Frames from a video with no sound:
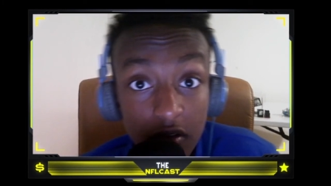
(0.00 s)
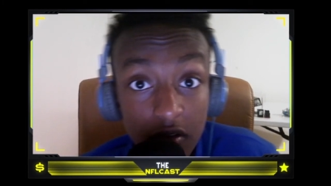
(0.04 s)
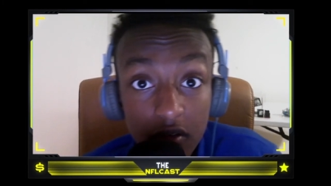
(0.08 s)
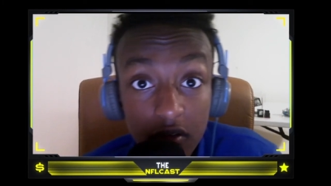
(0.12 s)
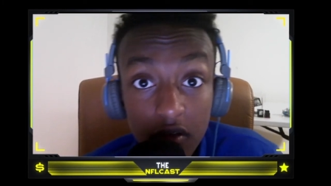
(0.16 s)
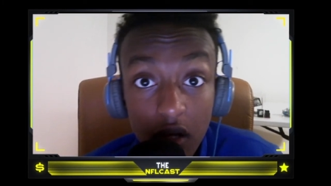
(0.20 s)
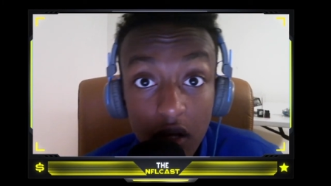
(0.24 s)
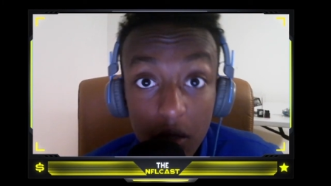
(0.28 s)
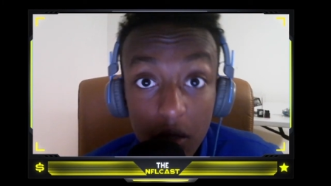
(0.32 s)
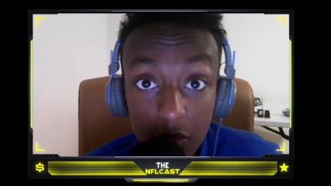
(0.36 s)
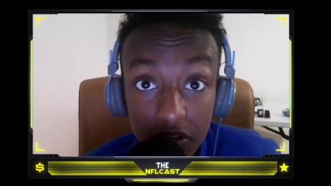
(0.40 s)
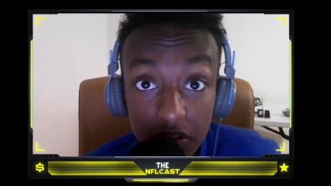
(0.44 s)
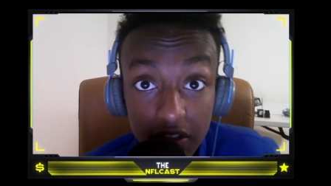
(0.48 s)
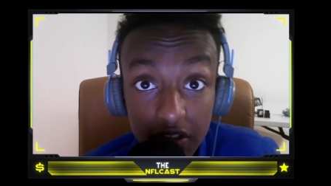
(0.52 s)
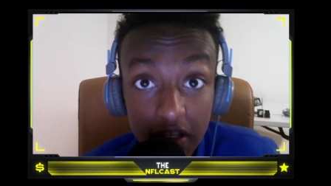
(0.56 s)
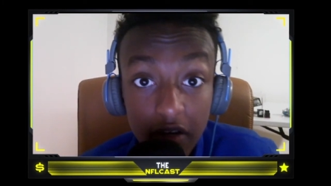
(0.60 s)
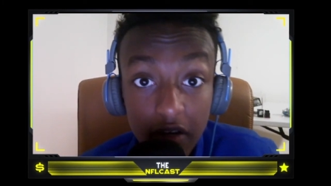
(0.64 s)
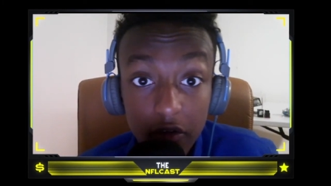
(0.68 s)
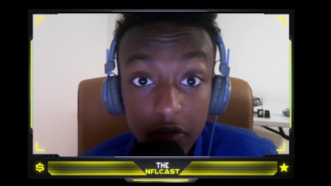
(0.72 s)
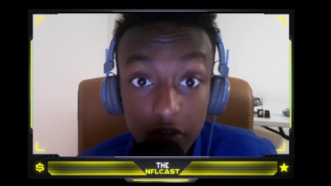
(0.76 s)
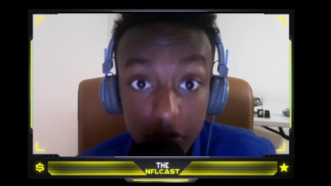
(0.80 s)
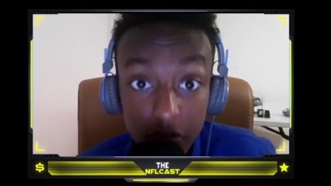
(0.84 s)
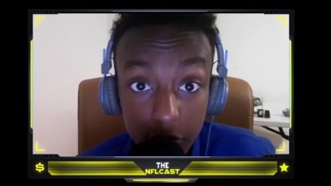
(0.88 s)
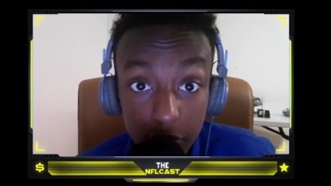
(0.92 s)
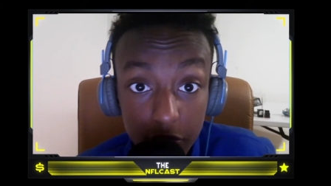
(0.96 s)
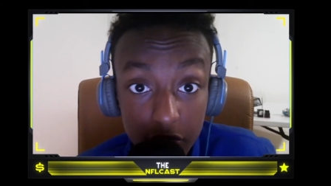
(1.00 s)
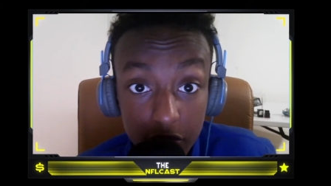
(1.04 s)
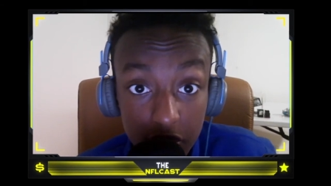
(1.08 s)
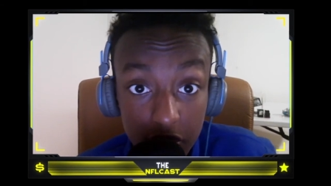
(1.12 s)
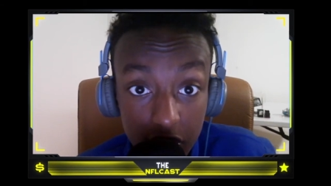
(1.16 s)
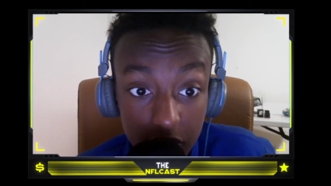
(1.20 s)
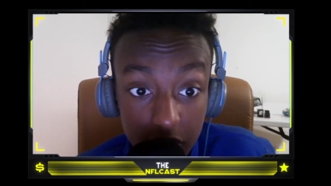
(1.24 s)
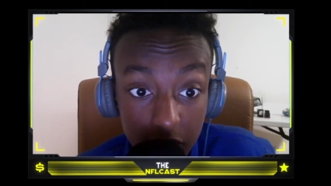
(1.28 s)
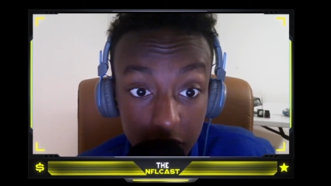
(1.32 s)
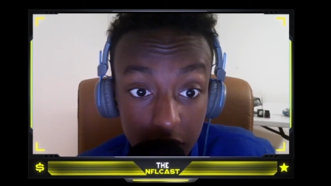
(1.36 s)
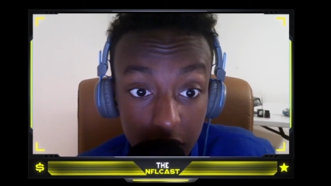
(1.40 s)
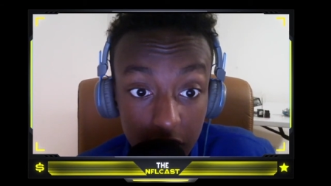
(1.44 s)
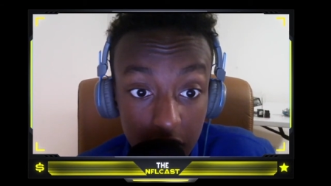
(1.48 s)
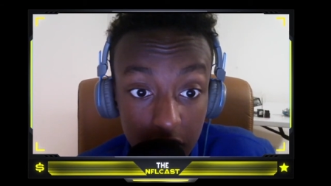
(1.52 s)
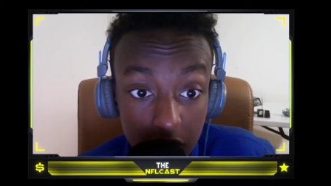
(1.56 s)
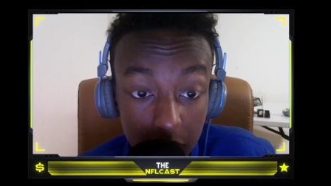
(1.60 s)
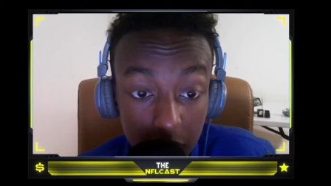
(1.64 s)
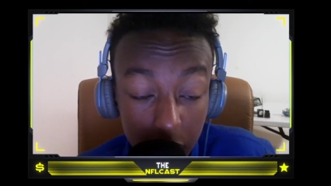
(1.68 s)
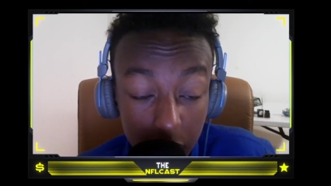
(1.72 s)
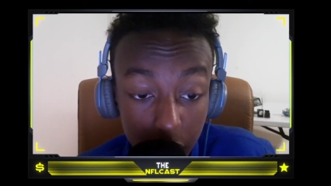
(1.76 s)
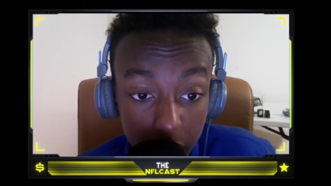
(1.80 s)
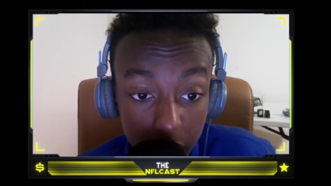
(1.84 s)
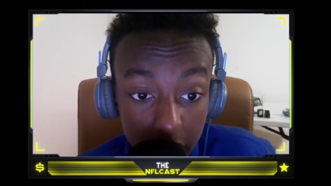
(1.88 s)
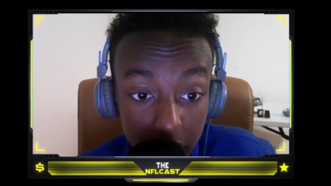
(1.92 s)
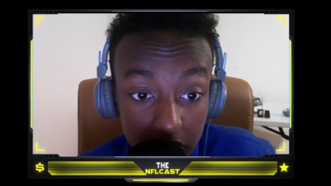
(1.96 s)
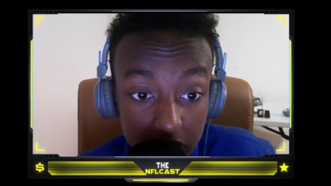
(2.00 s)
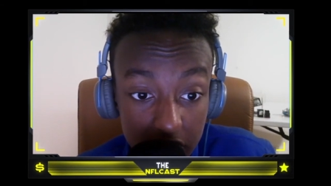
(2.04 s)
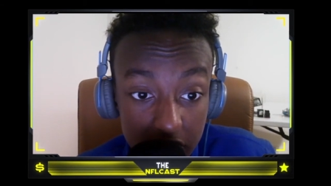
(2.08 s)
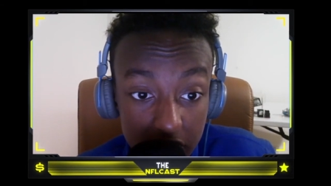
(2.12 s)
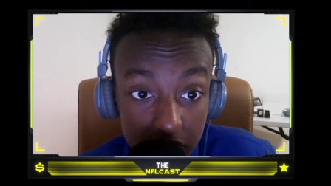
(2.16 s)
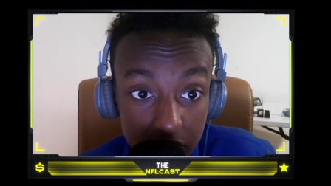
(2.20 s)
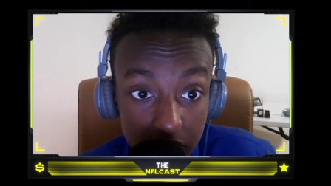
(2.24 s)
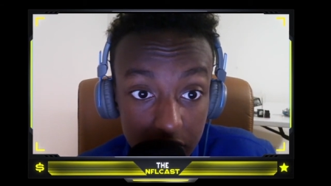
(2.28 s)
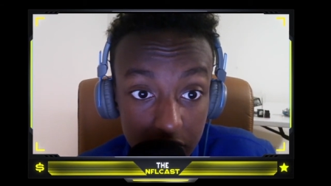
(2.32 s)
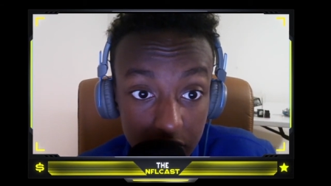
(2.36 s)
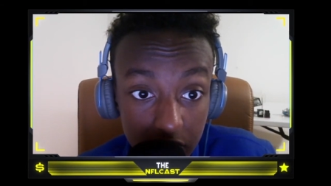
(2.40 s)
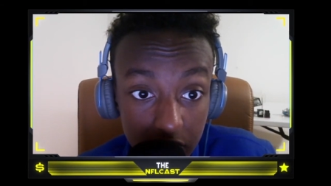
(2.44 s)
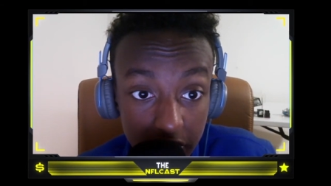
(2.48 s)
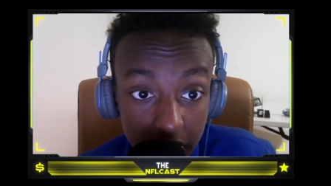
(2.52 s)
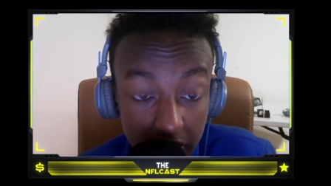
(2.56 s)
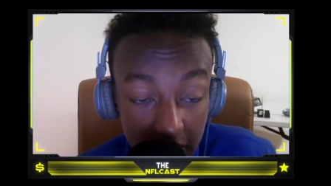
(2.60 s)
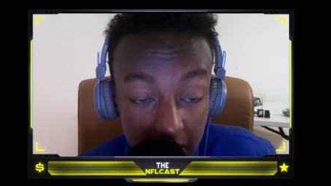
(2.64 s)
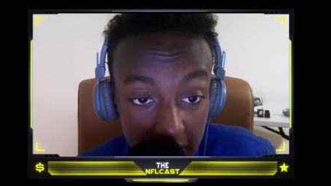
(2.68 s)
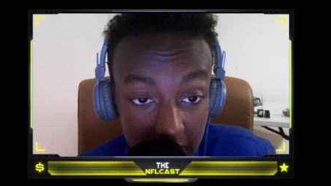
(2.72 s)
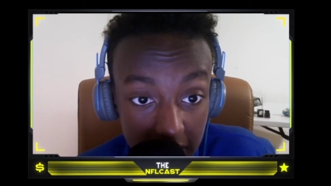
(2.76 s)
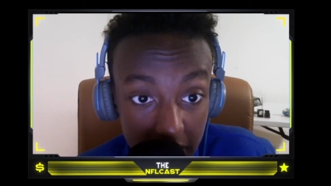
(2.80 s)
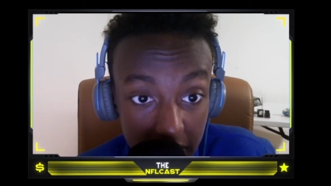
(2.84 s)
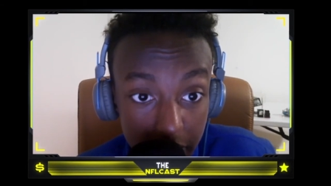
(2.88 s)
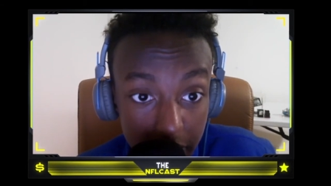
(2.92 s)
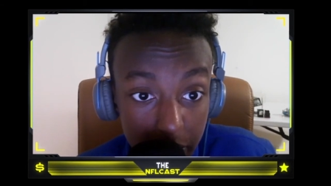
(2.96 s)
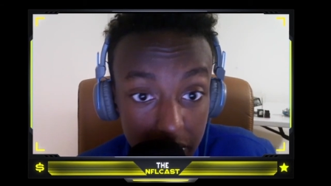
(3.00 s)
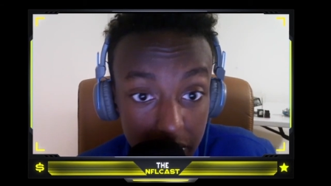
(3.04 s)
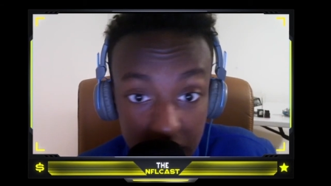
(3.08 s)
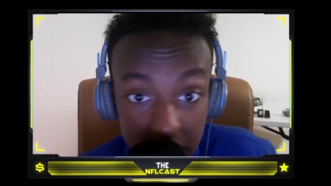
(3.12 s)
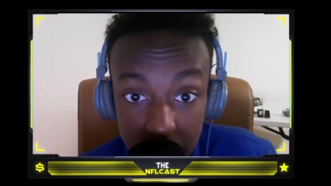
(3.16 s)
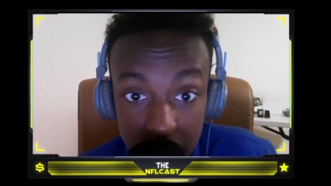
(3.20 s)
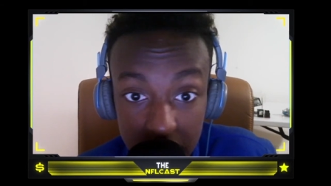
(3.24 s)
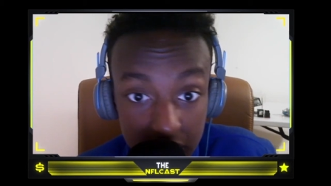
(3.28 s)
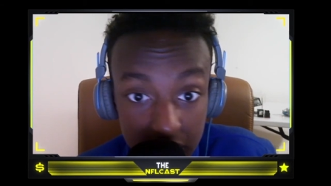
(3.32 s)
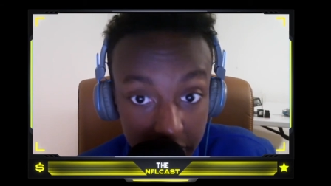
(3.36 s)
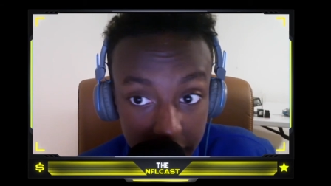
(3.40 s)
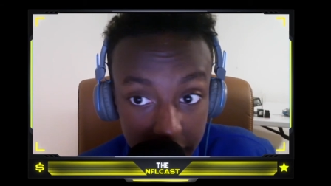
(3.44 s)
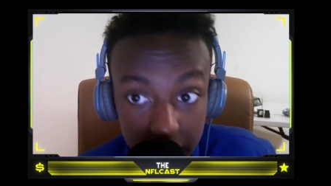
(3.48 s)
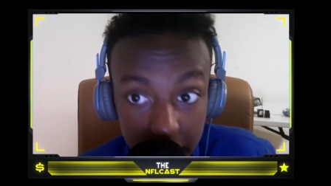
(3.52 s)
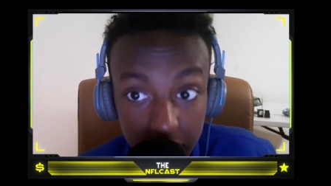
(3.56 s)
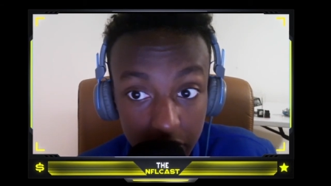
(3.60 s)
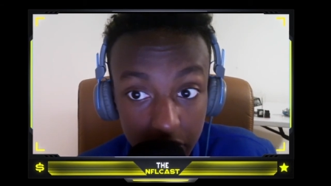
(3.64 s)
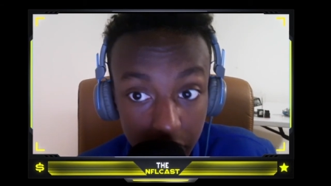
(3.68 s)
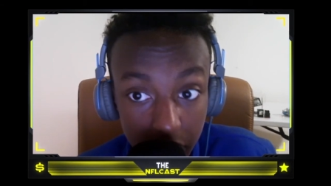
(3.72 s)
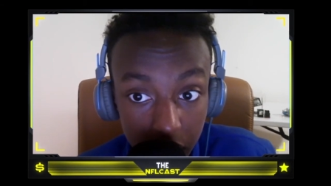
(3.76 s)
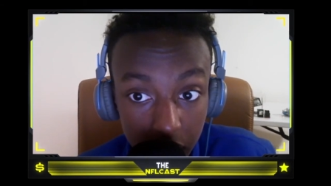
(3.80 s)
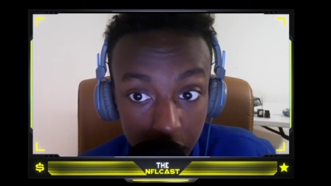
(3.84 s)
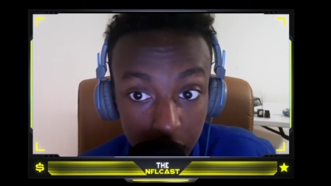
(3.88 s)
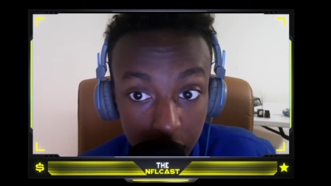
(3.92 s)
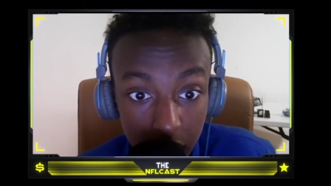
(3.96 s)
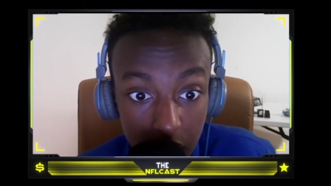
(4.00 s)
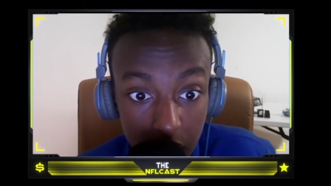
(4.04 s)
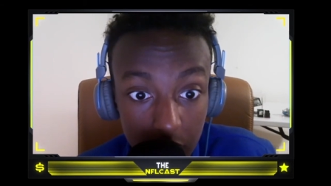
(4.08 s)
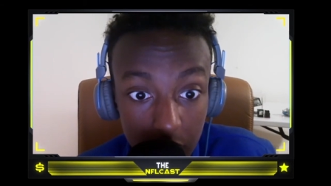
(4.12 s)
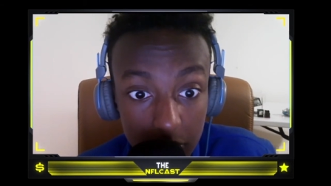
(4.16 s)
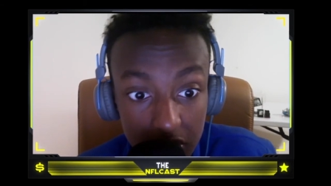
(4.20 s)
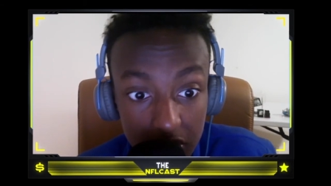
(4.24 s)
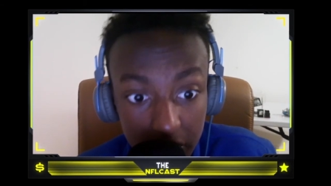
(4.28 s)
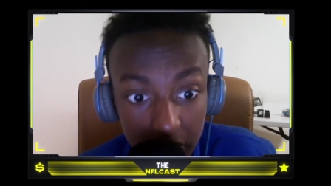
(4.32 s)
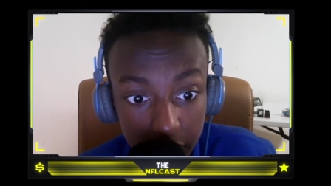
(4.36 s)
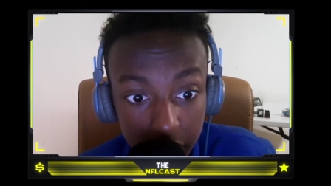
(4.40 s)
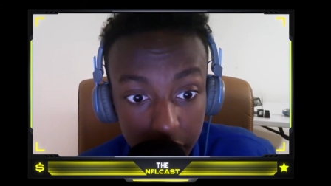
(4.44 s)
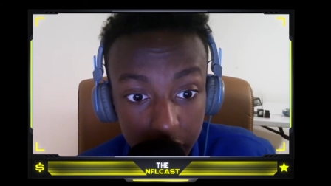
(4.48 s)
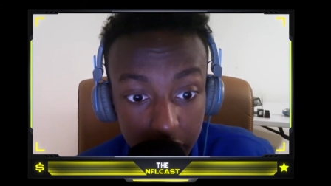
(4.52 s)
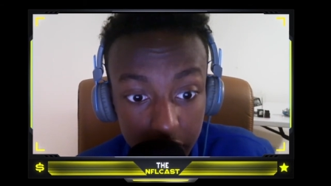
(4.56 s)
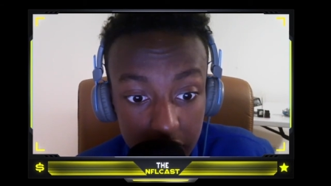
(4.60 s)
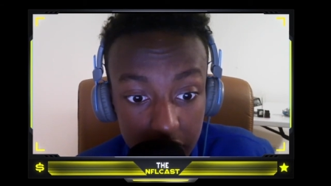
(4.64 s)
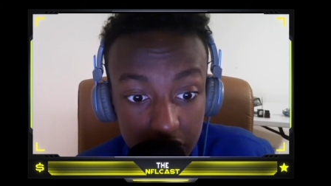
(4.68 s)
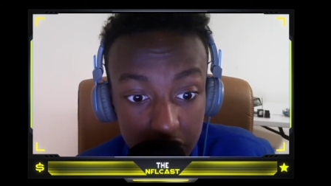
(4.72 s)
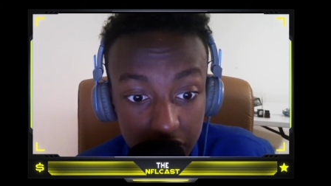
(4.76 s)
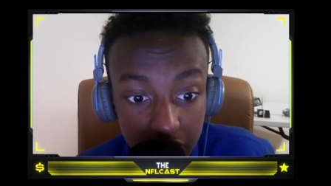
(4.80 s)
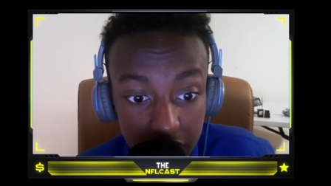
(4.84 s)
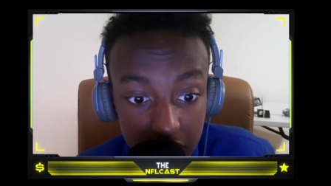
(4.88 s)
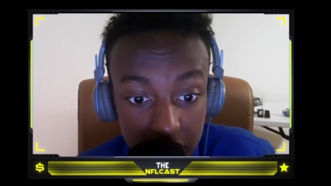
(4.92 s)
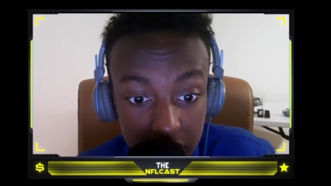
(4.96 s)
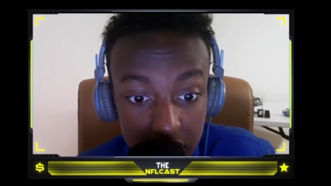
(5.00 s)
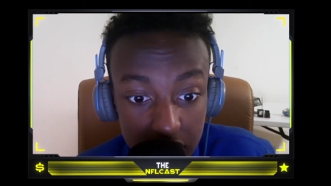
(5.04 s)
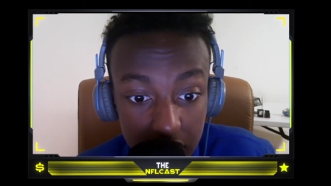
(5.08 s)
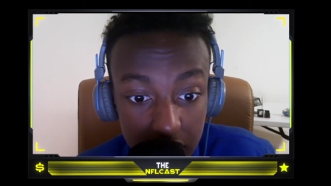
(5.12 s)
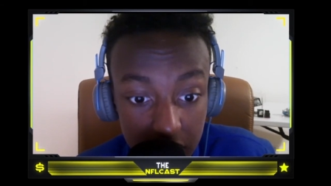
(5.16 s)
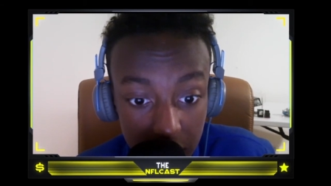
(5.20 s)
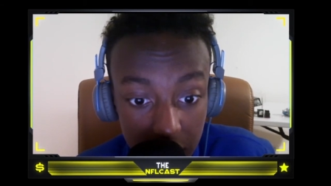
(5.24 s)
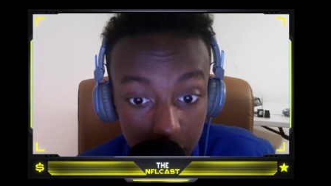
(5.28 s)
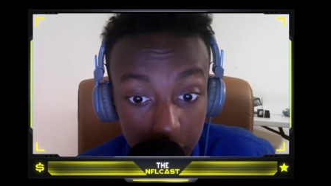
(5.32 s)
Comment down your um, grades, like A, B, like you know. Comment down your grades for this in the